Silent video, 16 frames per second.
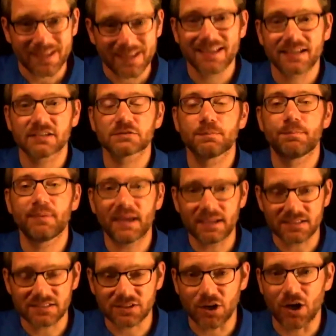it is
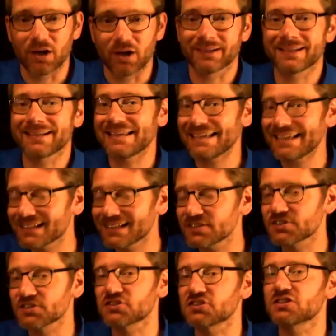based on an
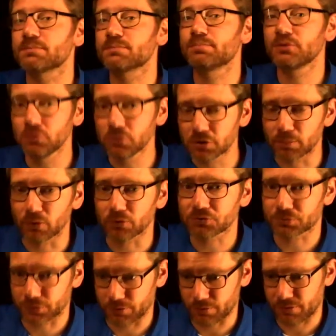indisputable
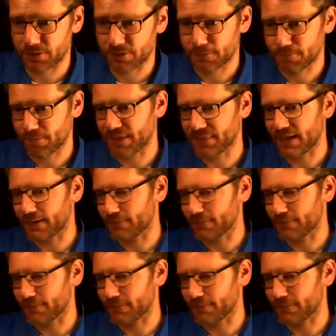truth. And